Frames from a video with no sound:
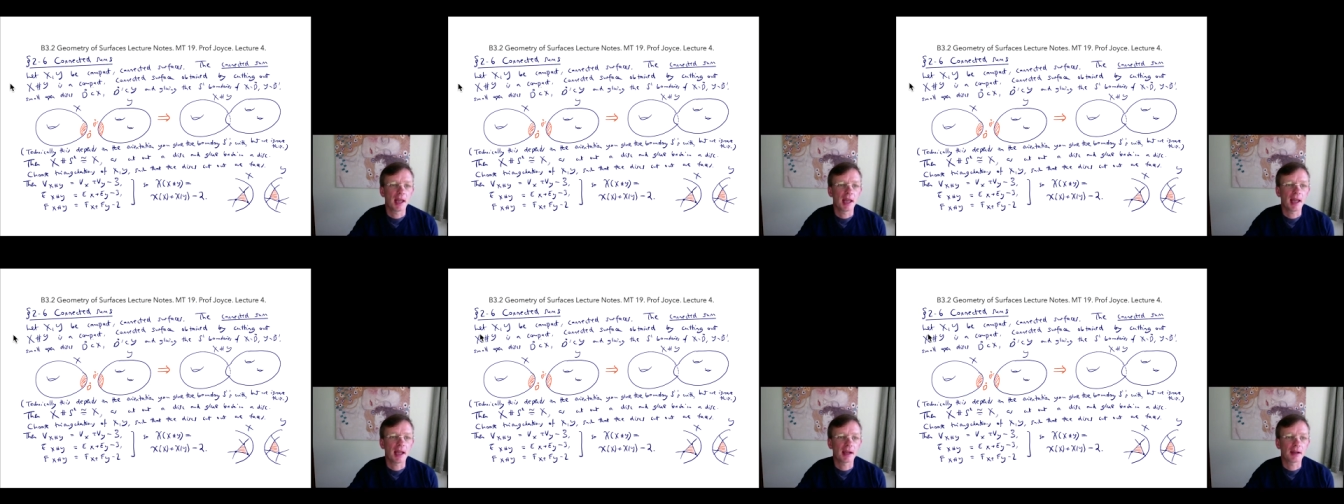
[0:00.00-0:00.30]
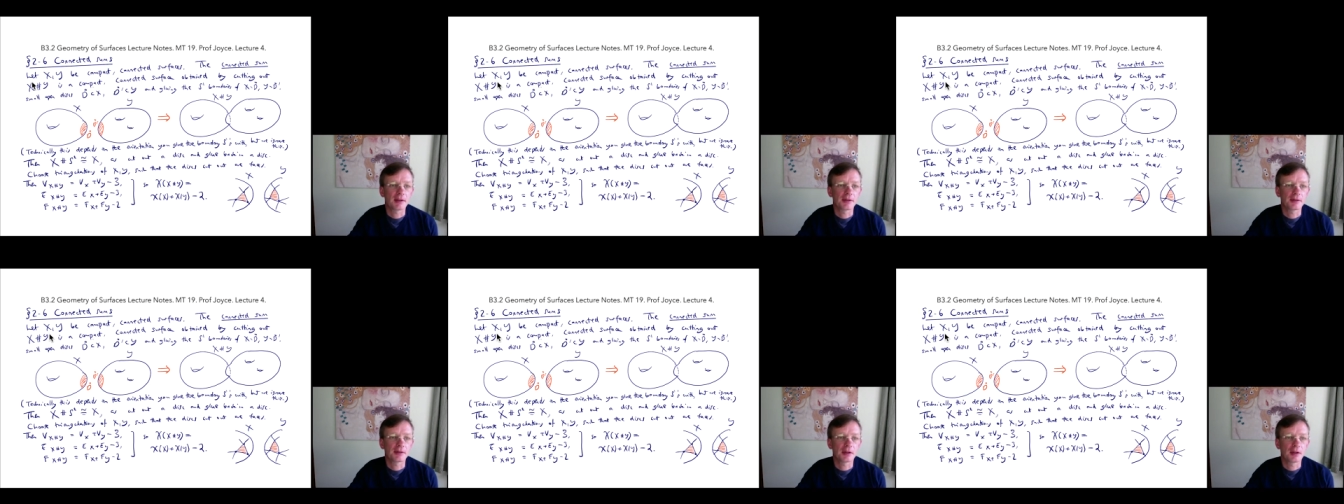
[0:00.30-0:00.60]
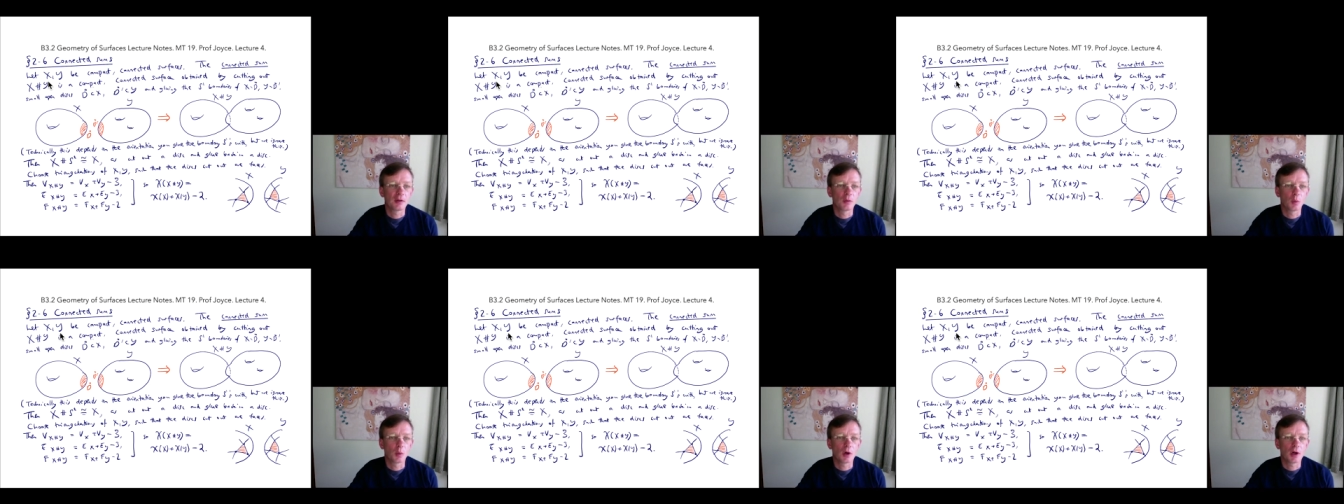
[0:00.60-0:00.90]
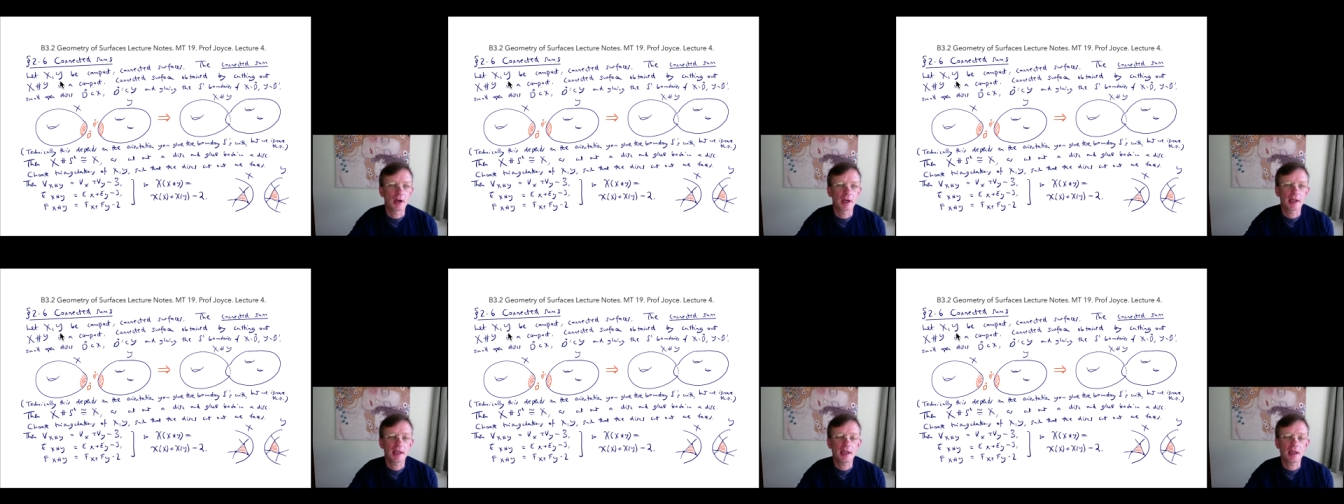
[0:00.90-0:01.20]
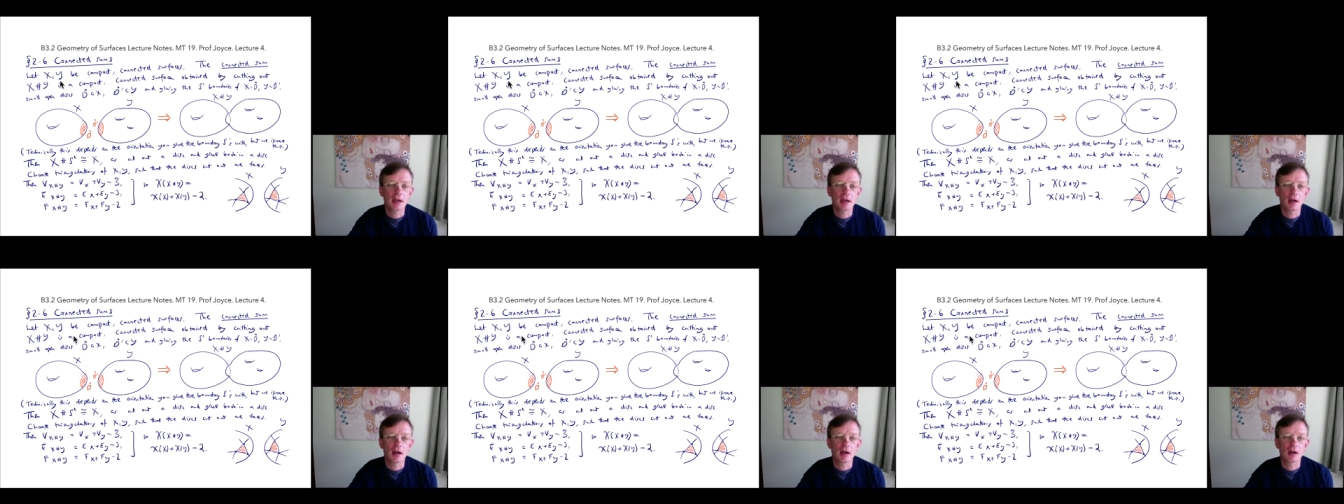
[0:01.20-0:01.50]
x and
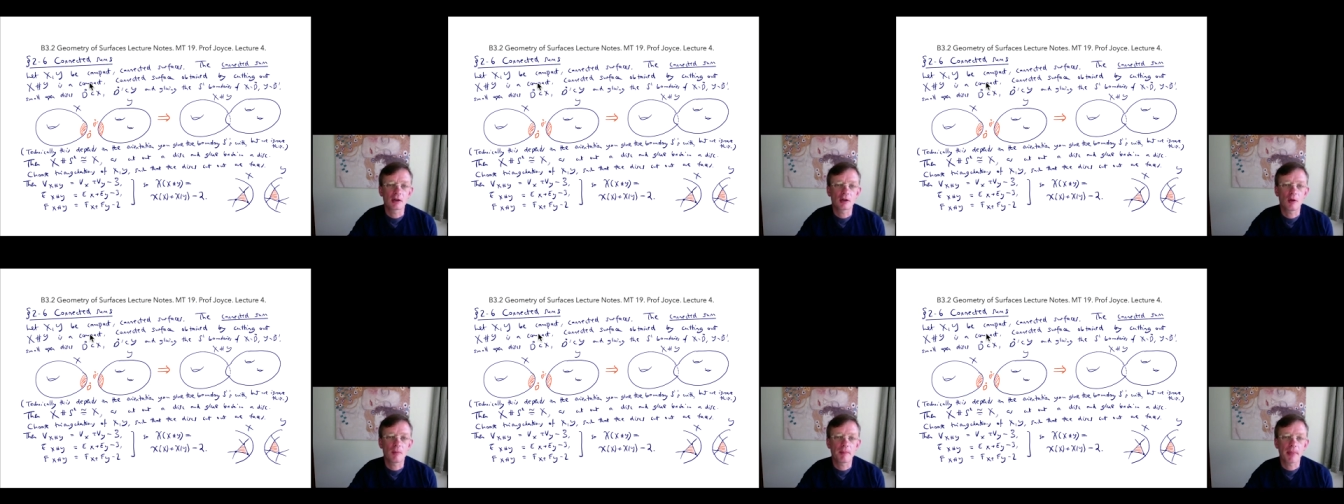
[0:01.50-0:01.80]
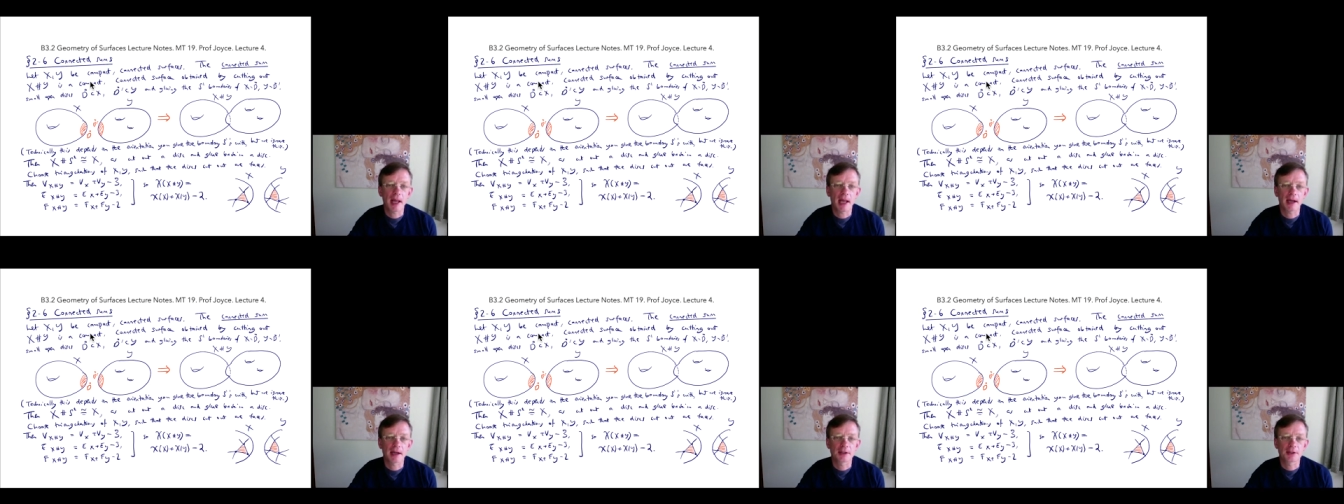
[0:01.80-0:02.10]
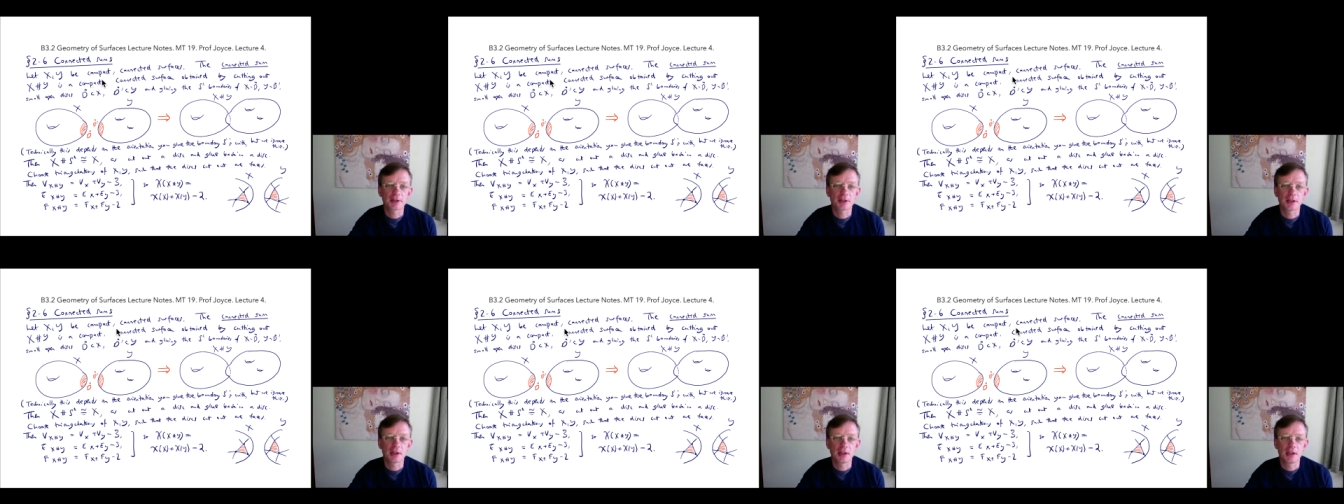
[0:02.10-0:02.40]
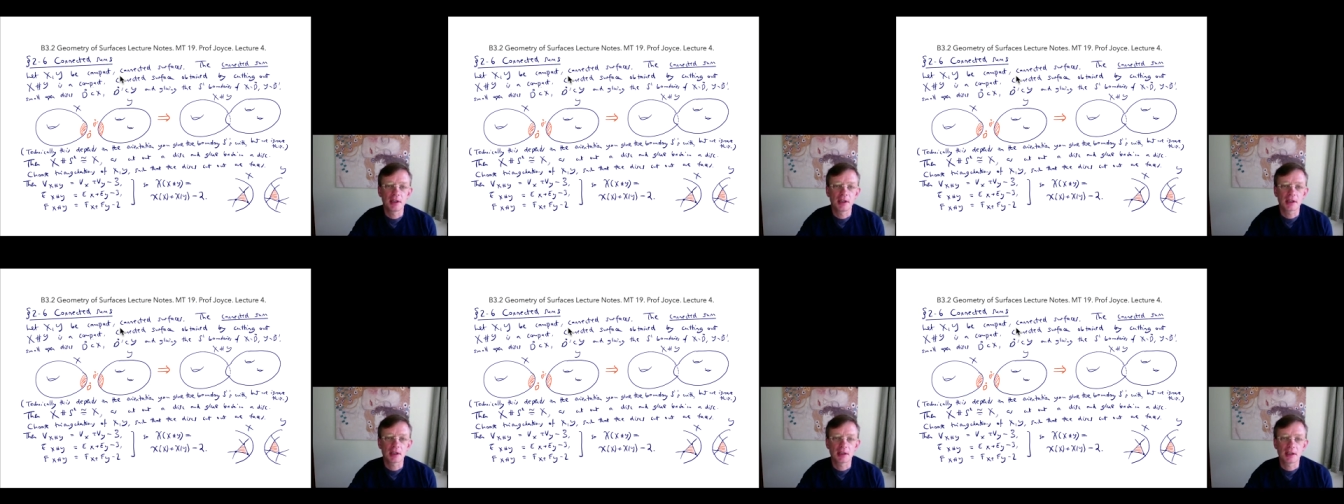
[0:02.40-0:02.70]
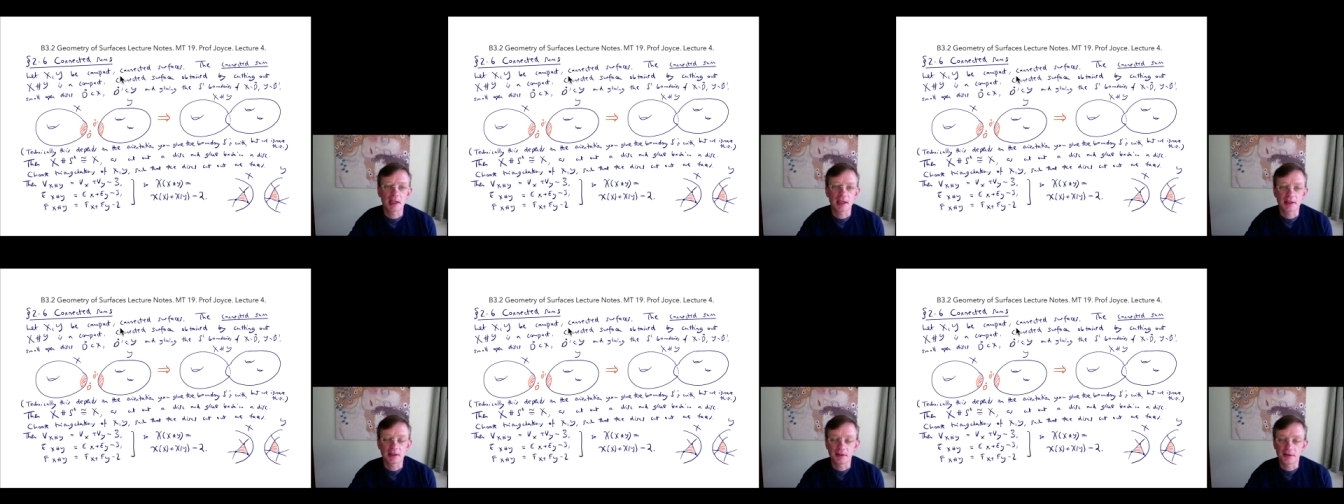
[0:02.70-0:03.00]
y are compact
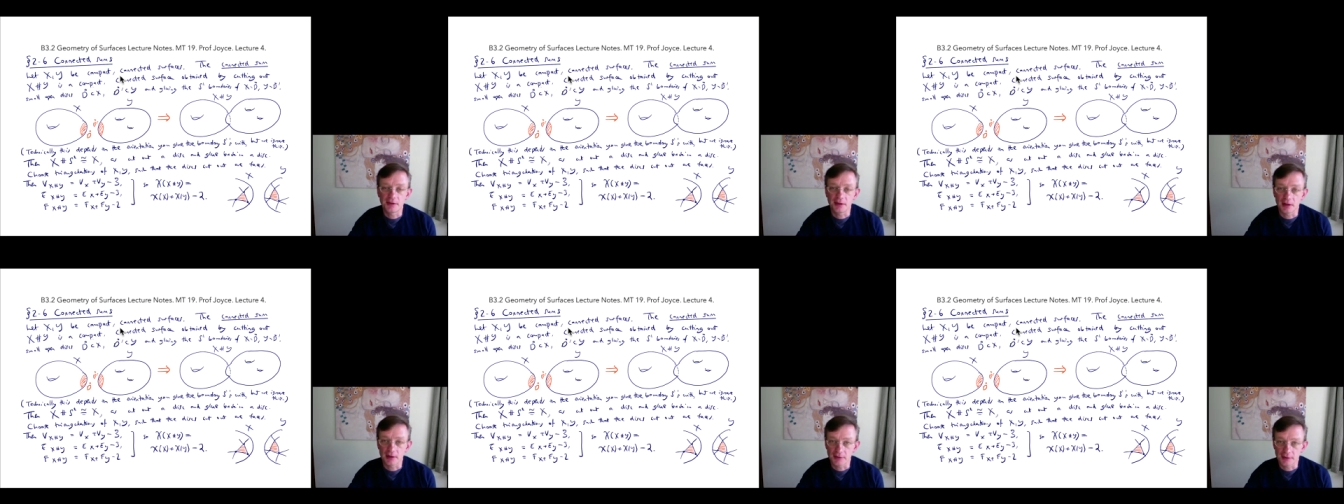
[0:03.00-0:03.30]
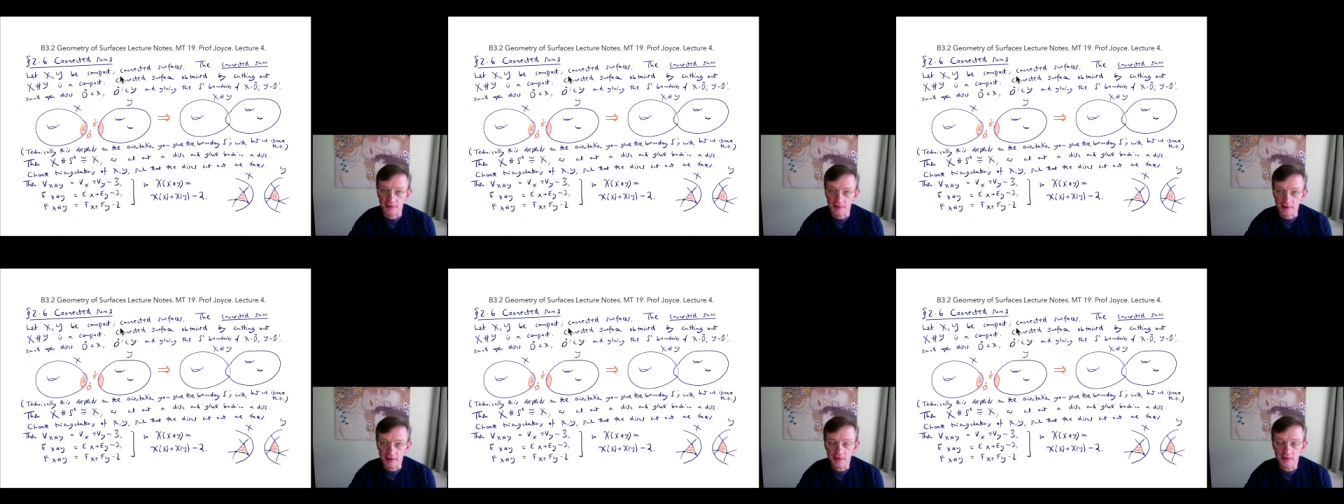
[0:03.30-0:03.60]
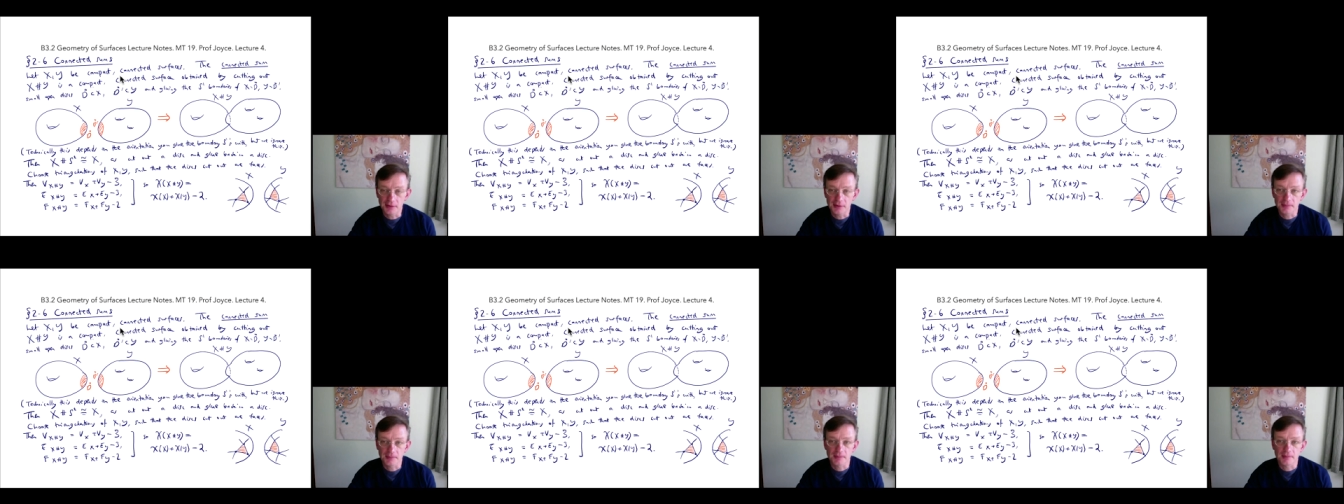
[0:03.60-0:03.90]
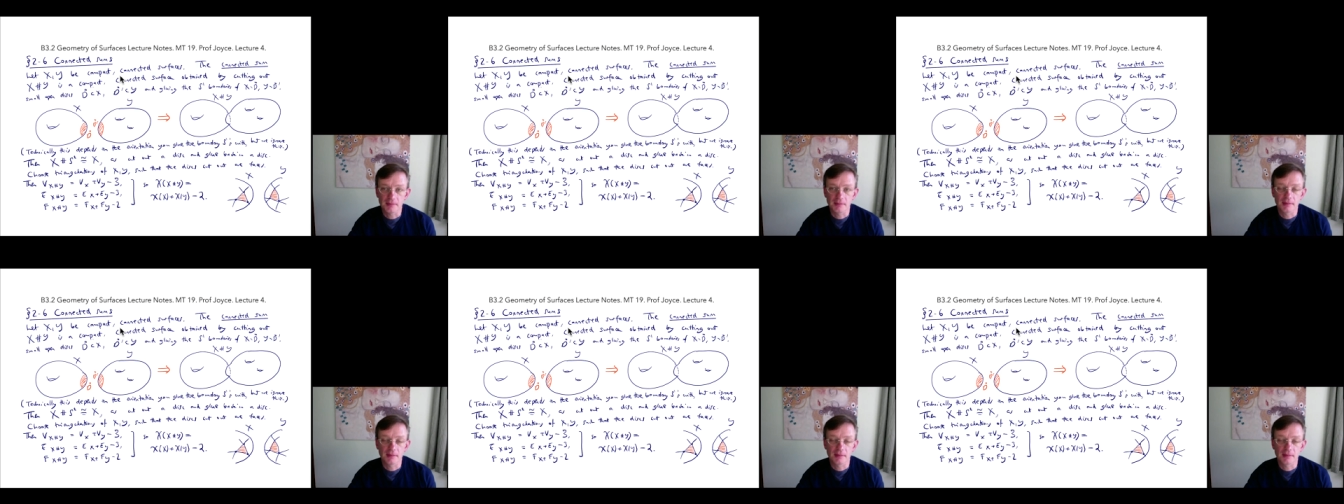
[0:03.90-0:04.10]
connected surfaces.